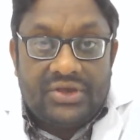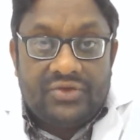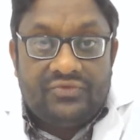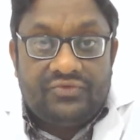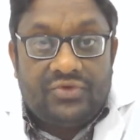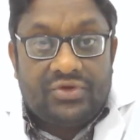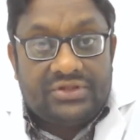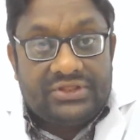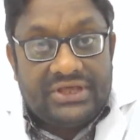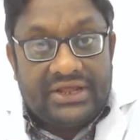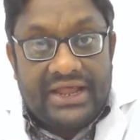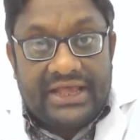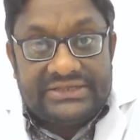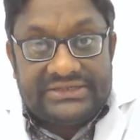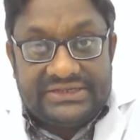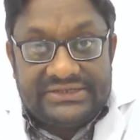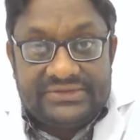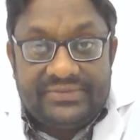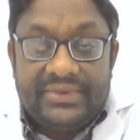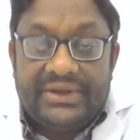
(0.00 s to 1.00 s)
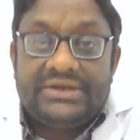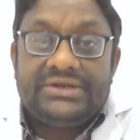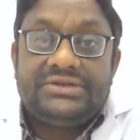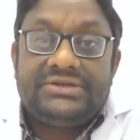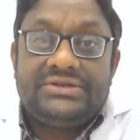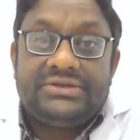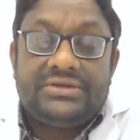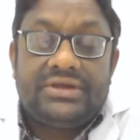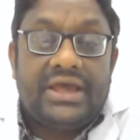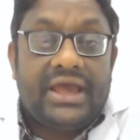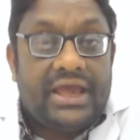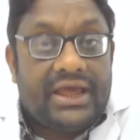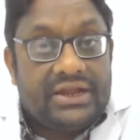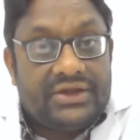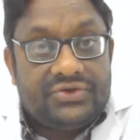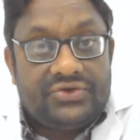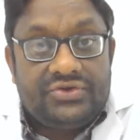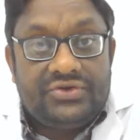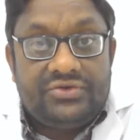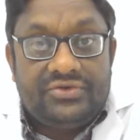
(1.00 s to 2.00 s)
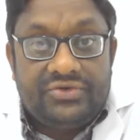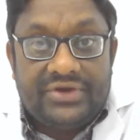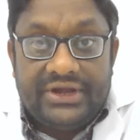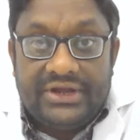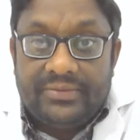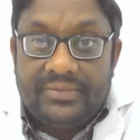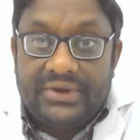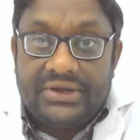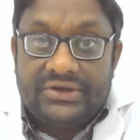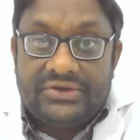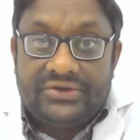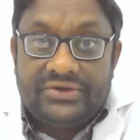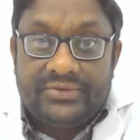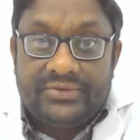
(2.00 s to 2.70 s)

for their assessment and treatment.